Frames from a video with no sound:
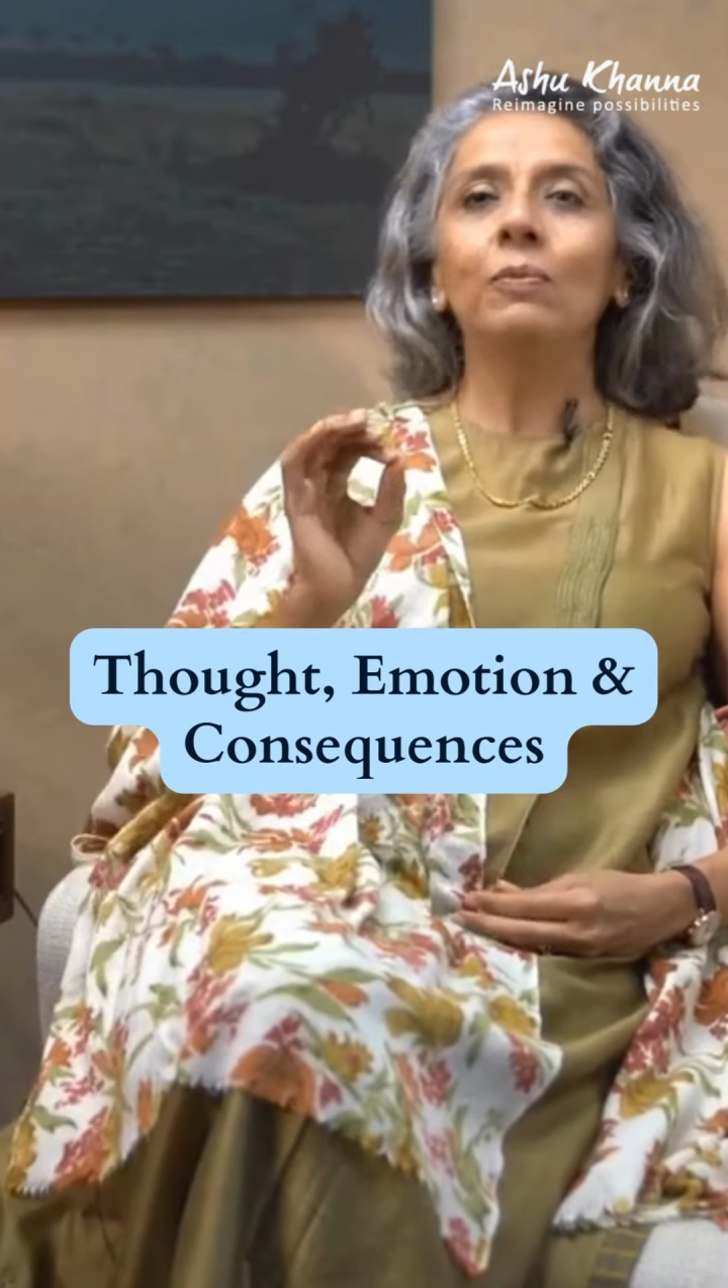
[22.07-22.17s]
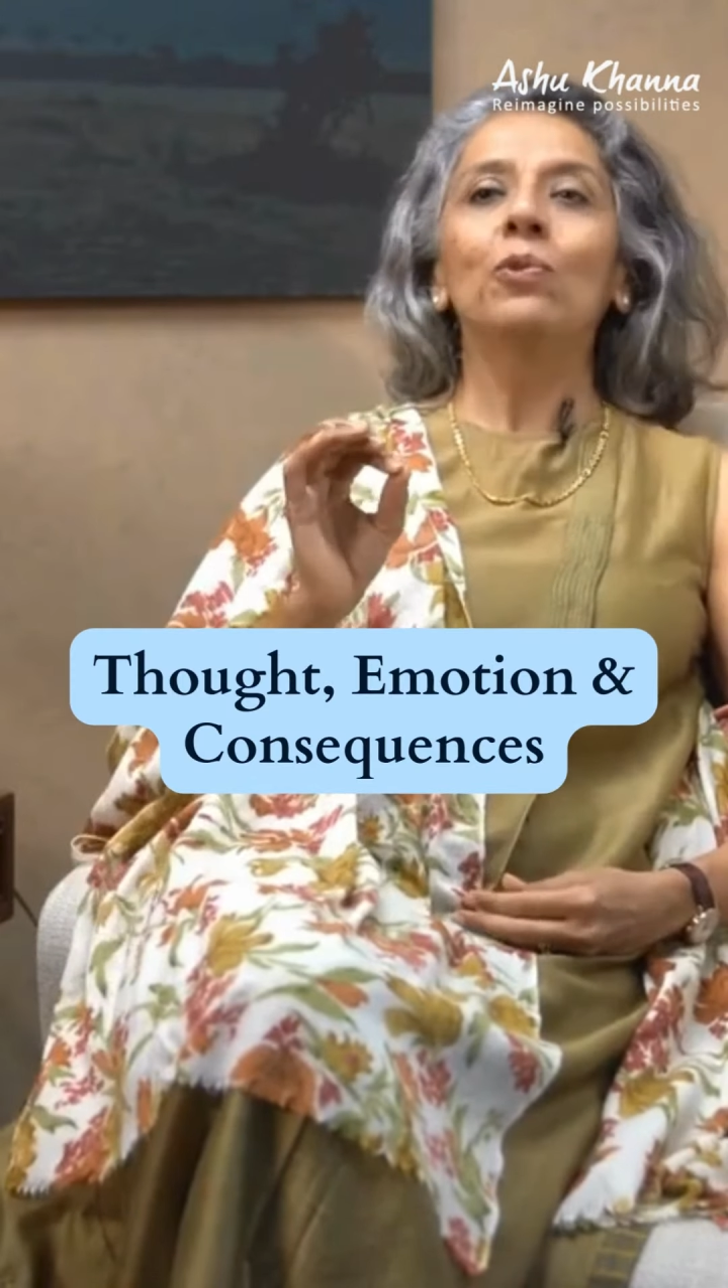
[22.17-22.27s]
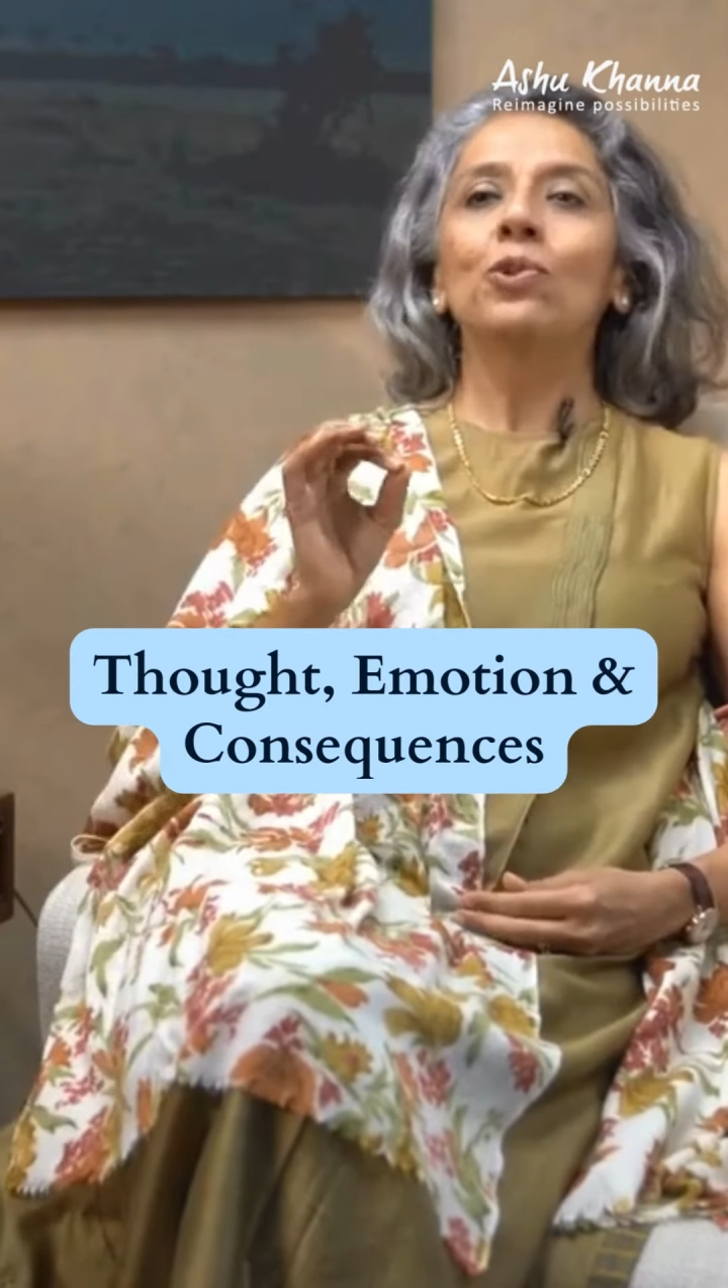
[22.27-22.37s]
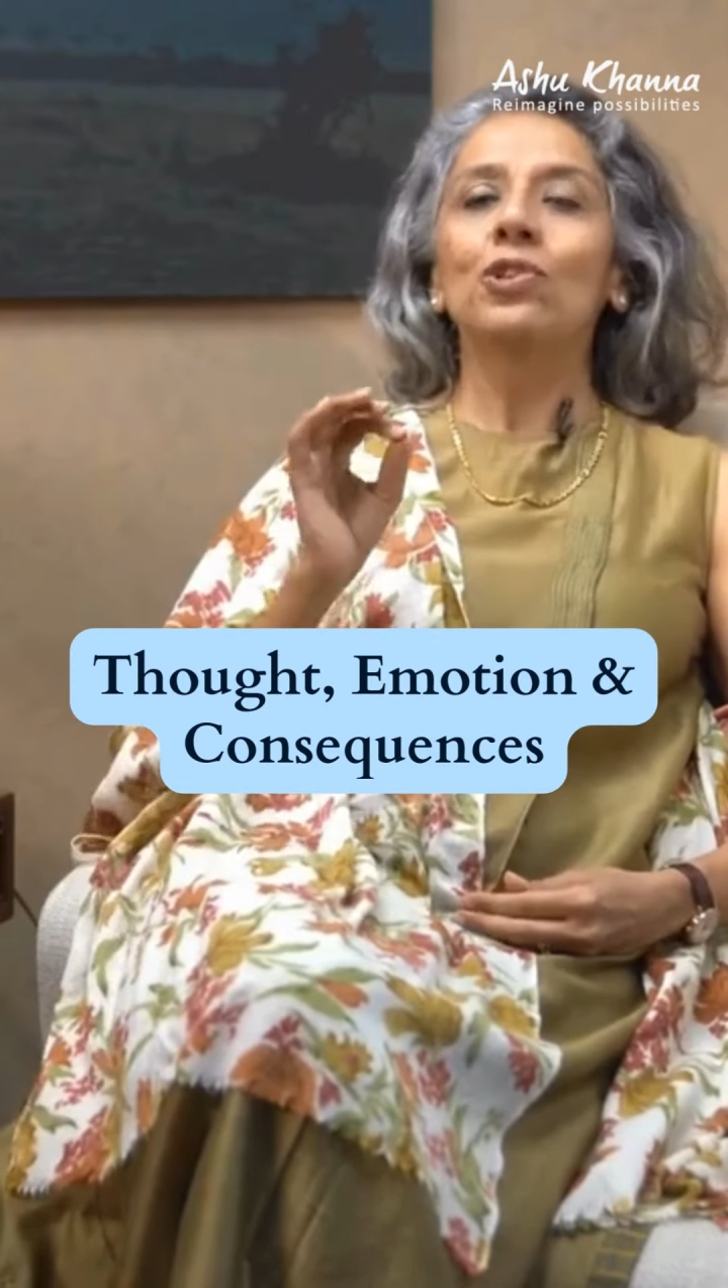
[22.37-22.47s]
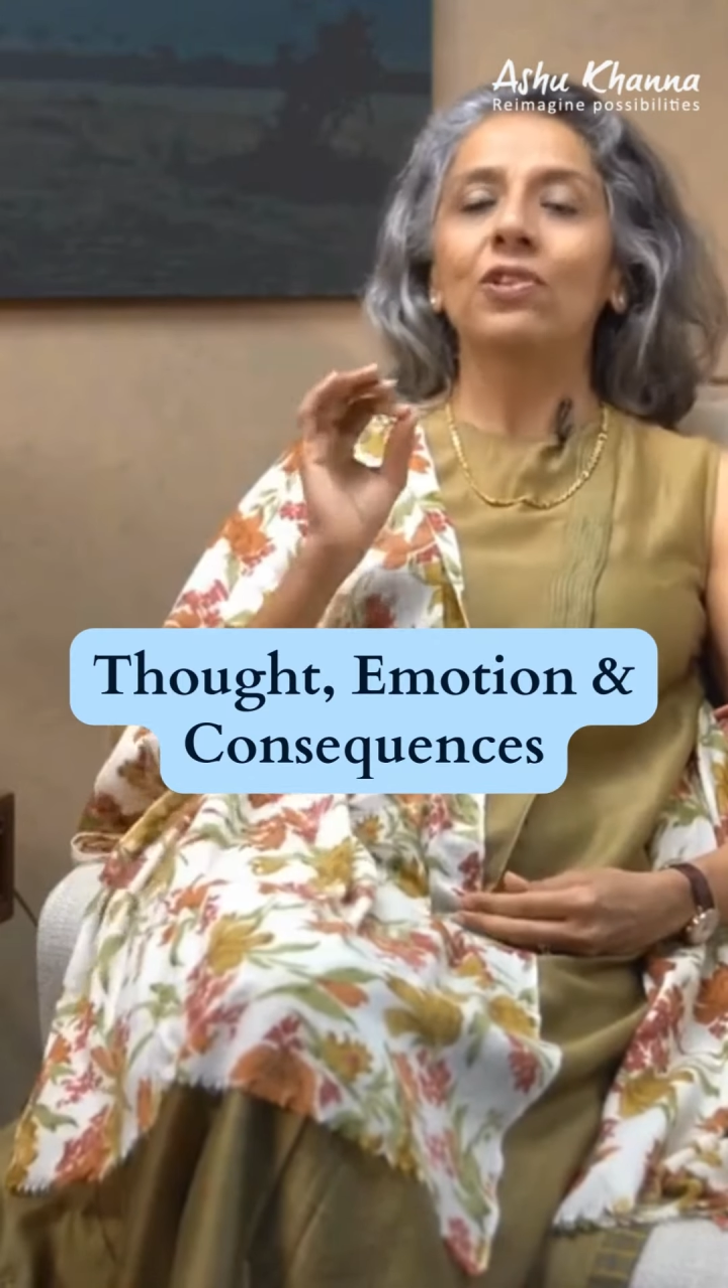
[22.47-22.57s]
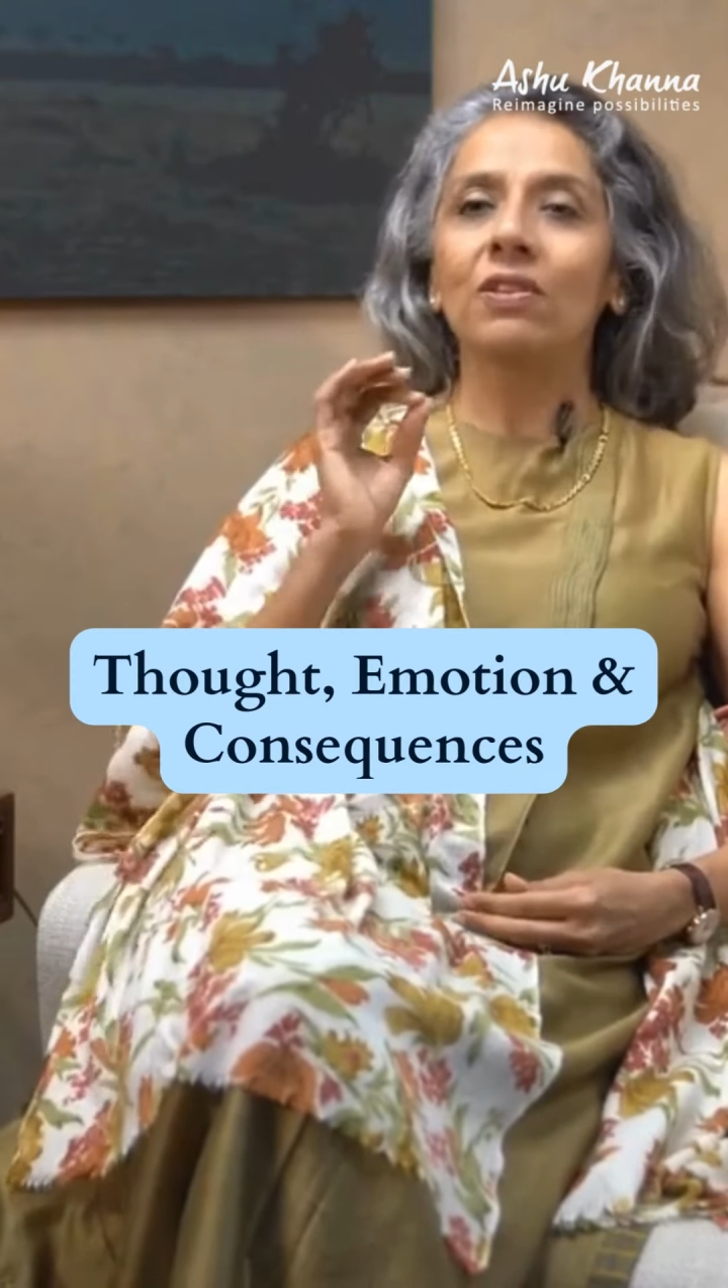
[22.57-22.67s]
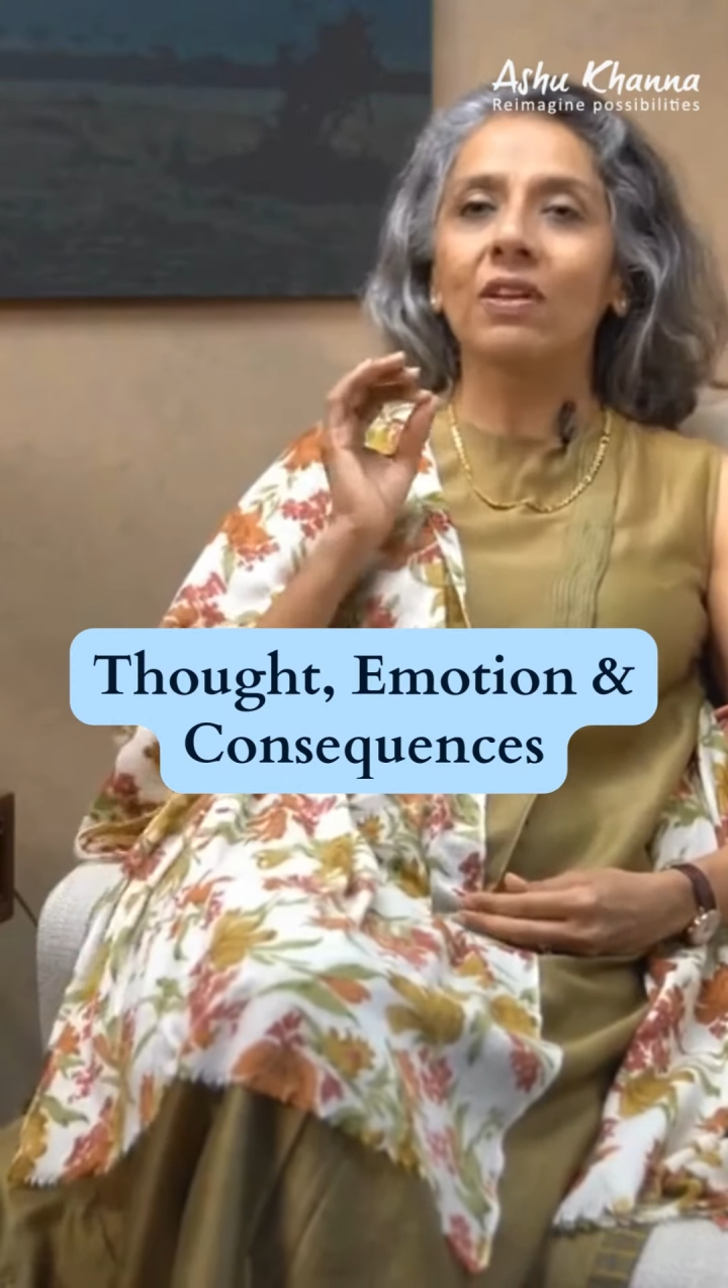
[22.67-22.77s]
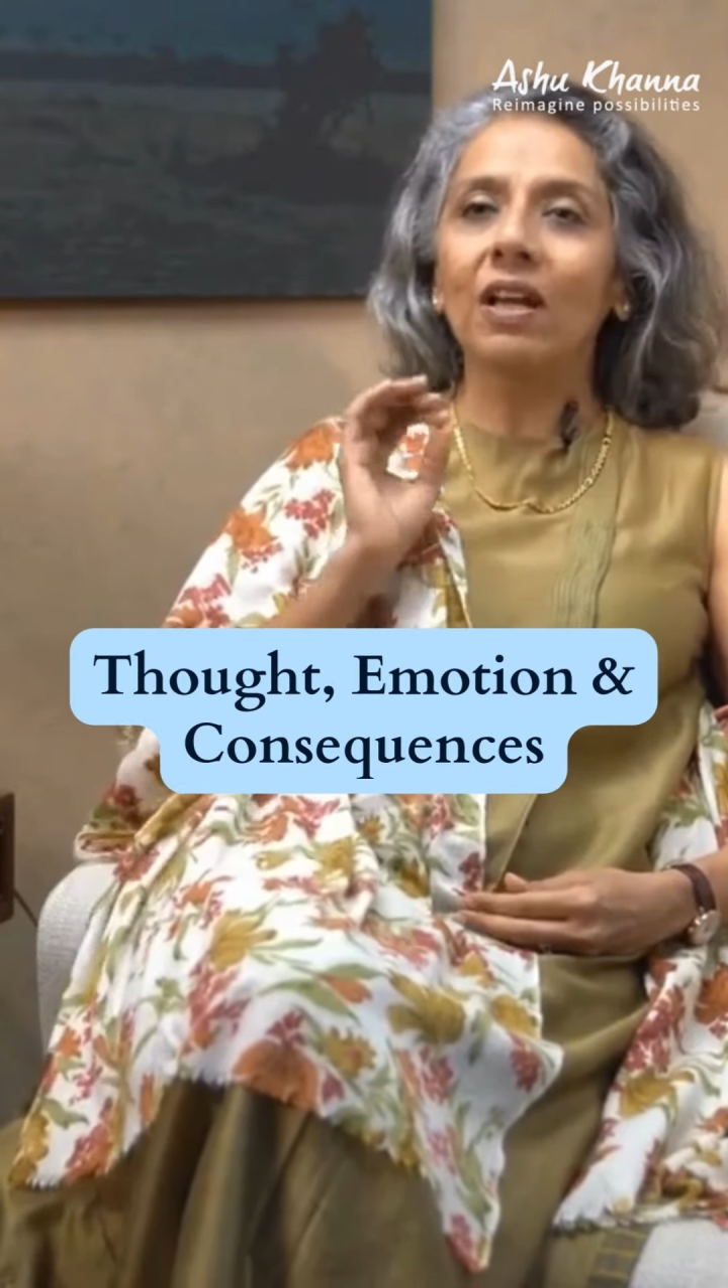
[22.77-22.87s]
emotion,